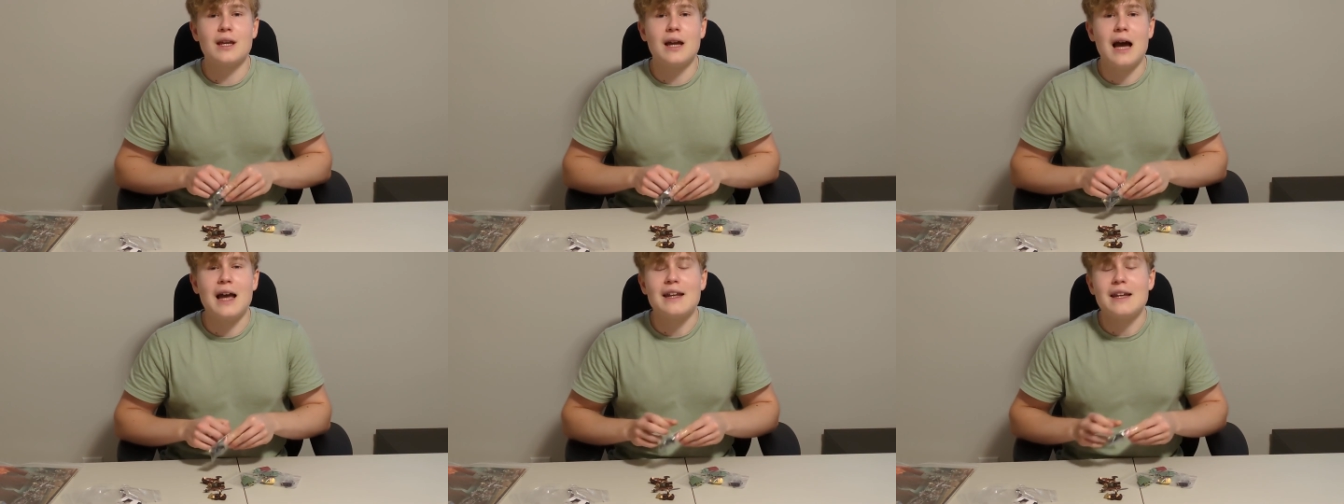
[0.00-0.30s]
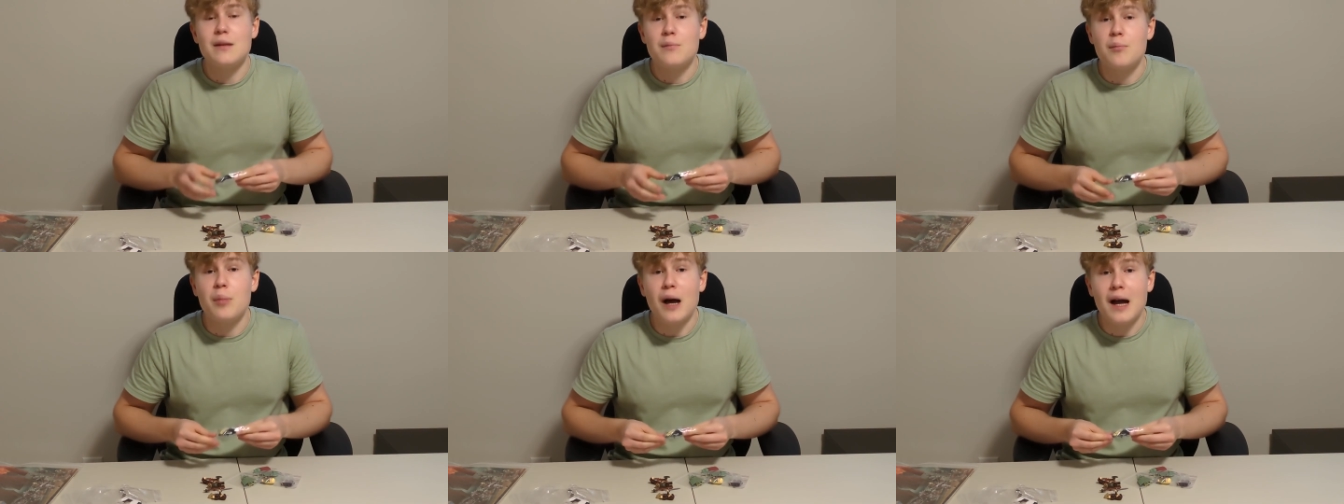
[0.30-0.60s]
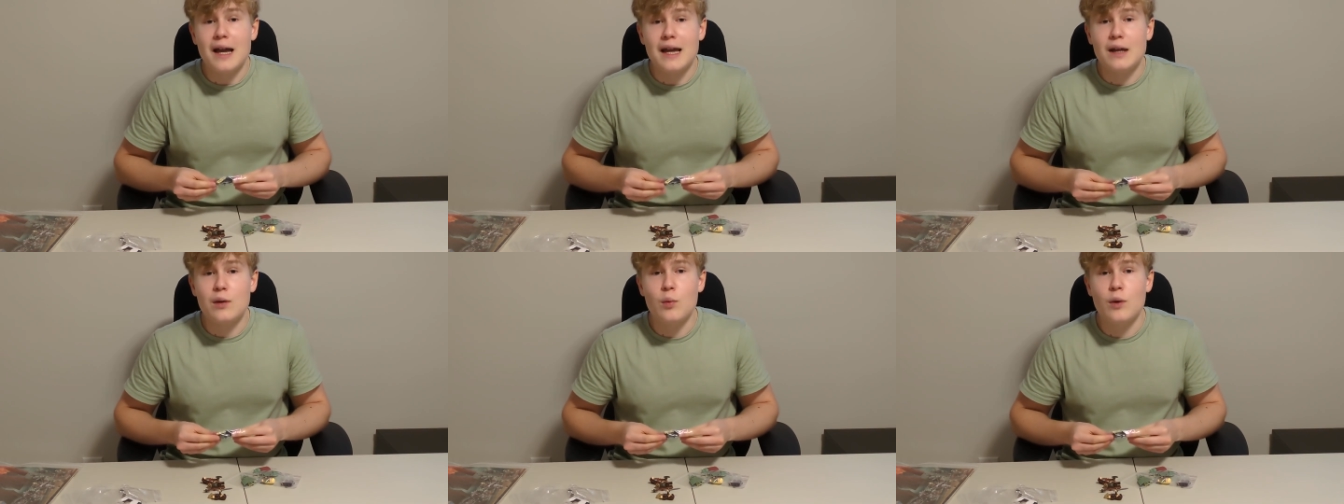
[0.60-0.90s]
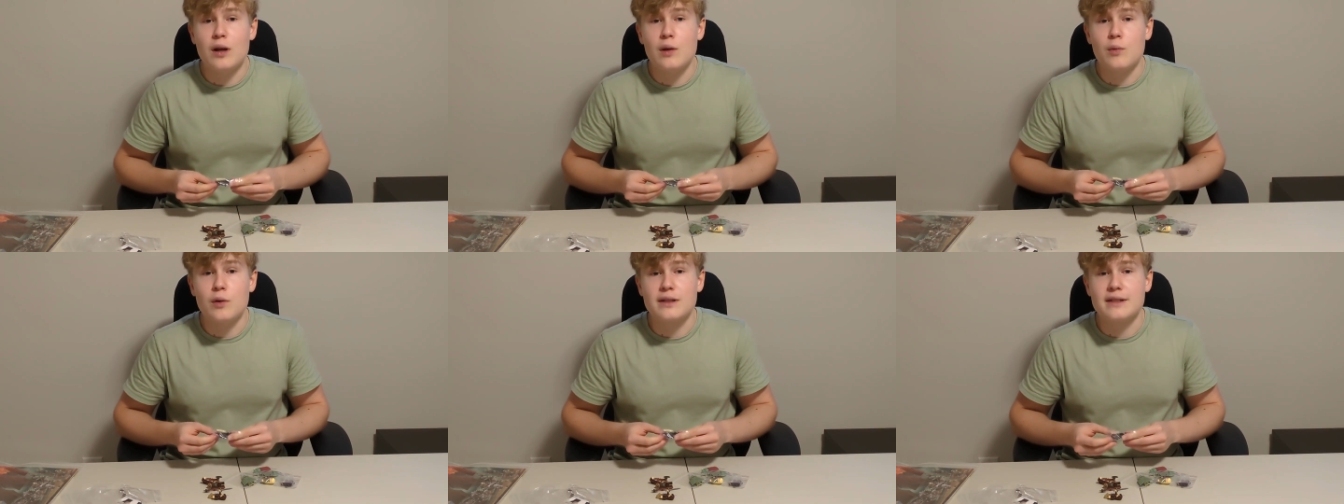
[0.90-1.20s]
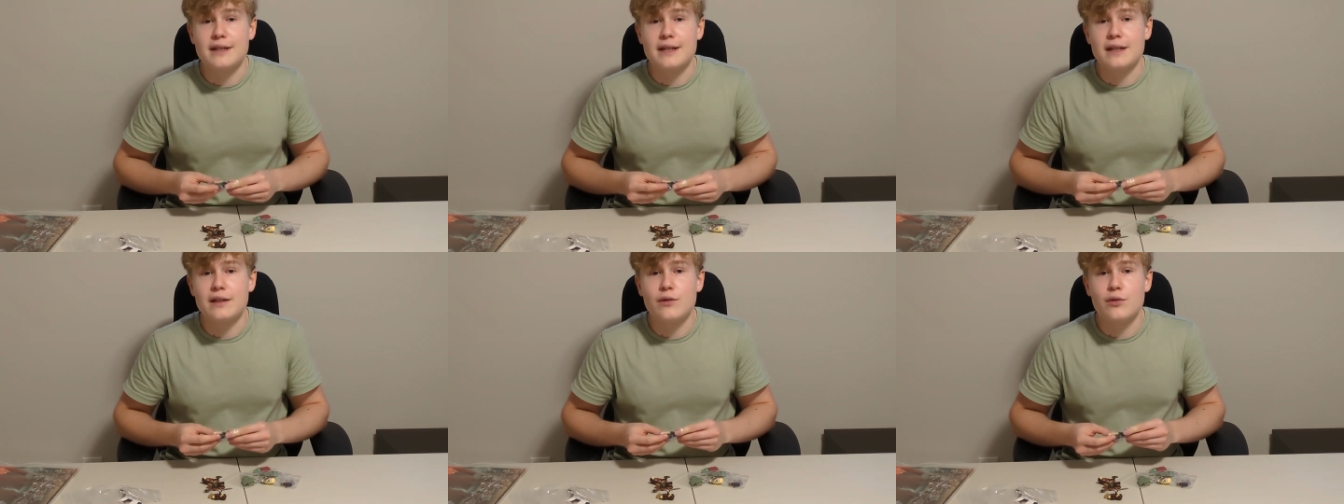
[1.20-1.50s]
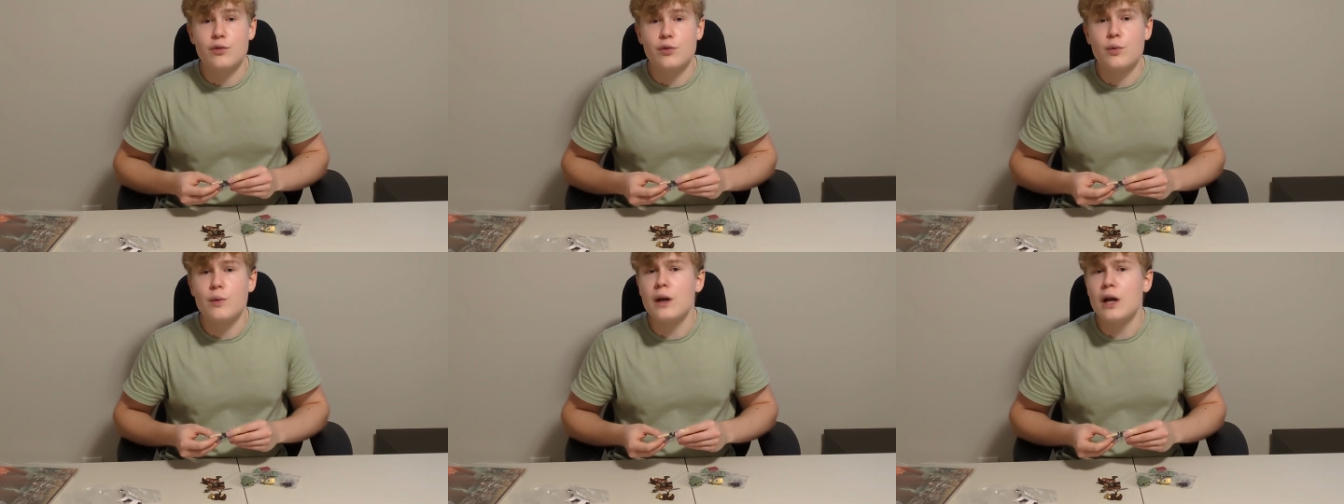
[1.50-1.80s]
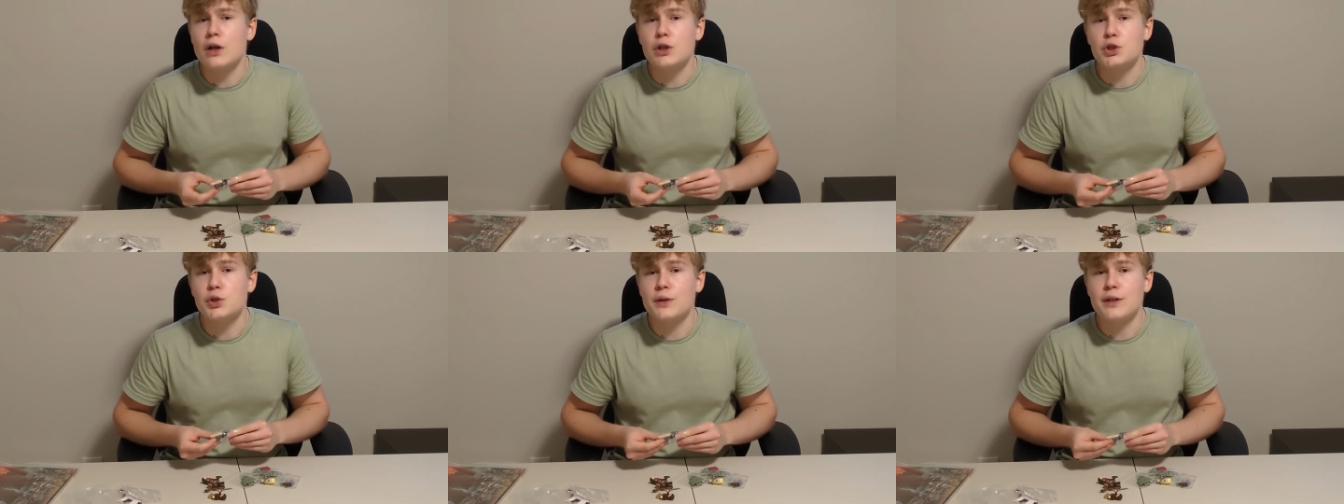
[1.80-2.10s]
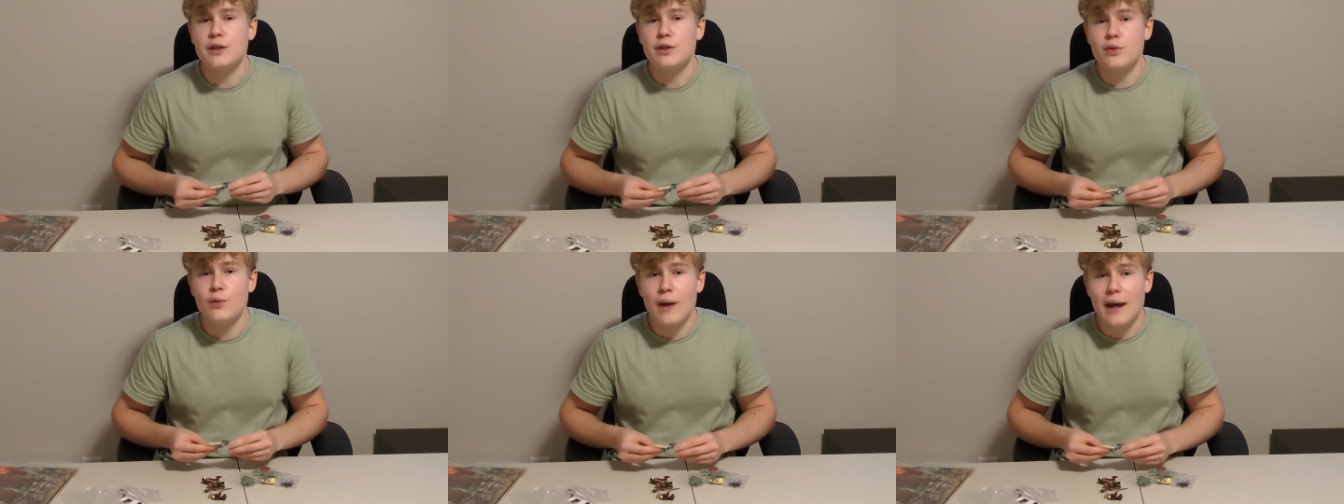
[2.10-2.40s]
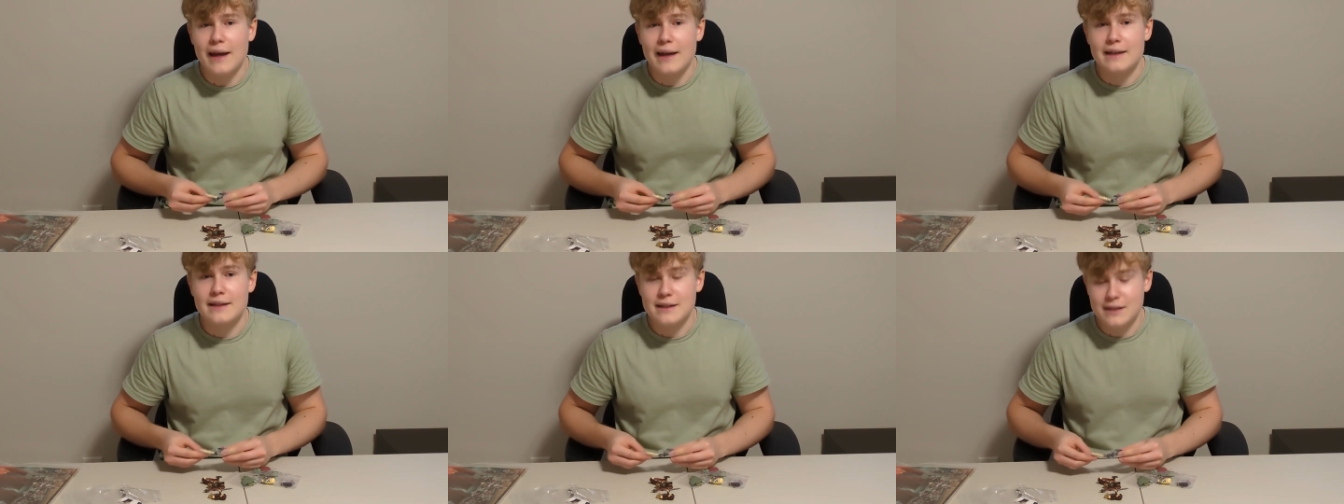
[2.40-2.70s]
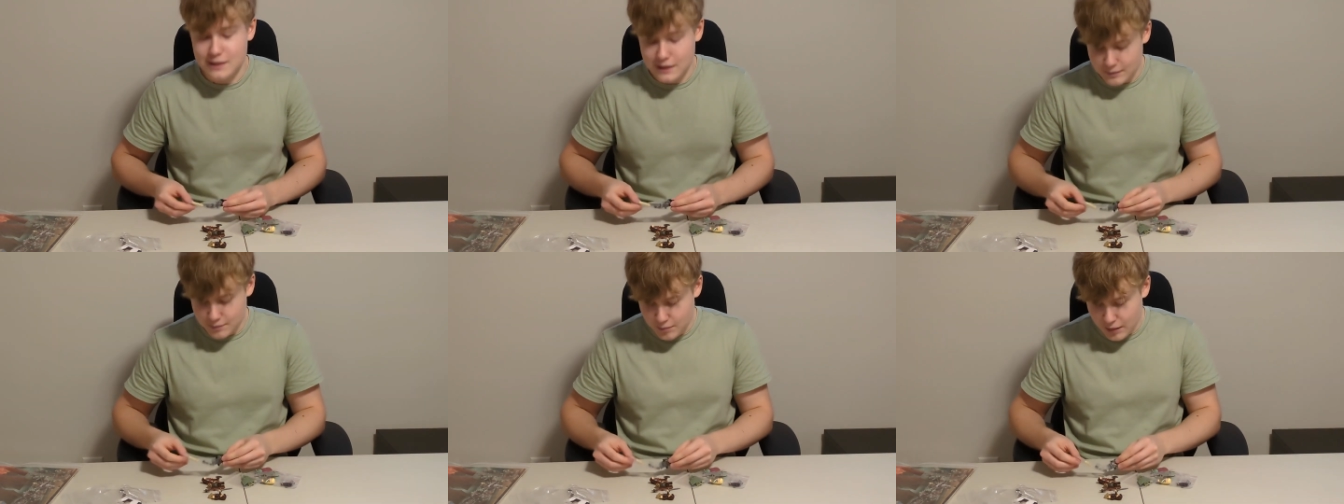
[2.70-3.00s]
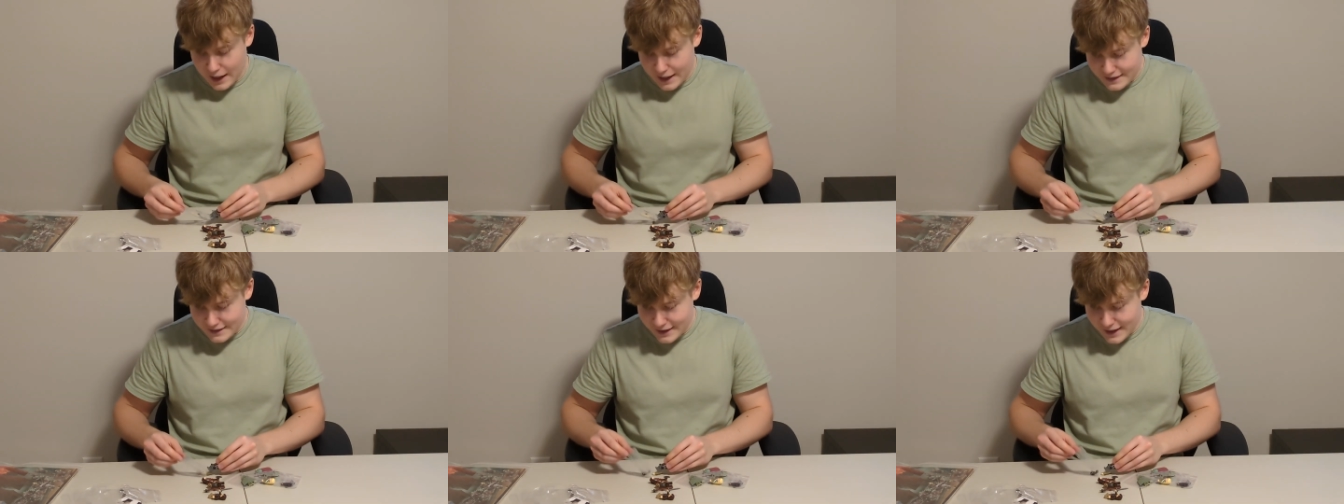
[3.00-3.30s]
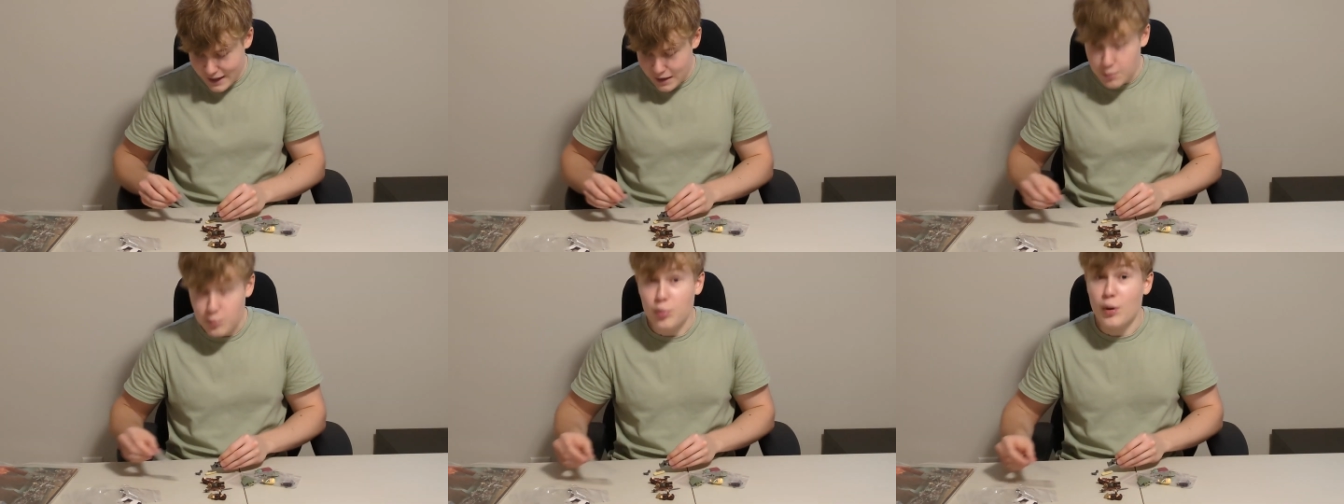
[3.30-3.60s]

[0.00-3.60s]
I did buy it when it was like 300 US back then,